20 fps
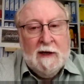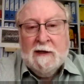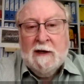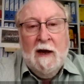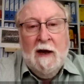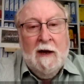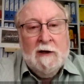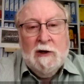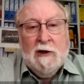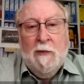to
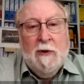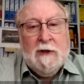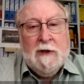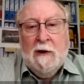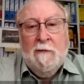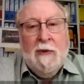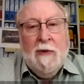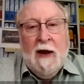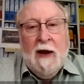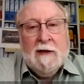put in
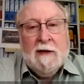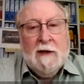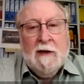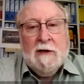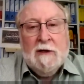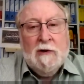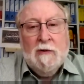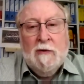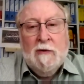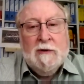place the
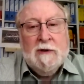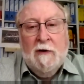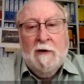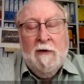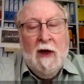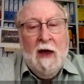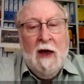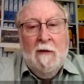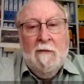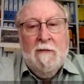sort of
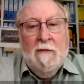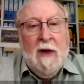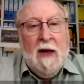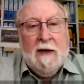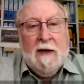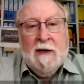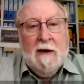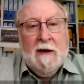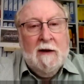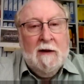
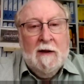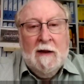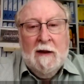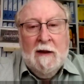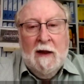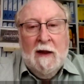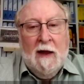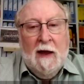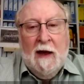medical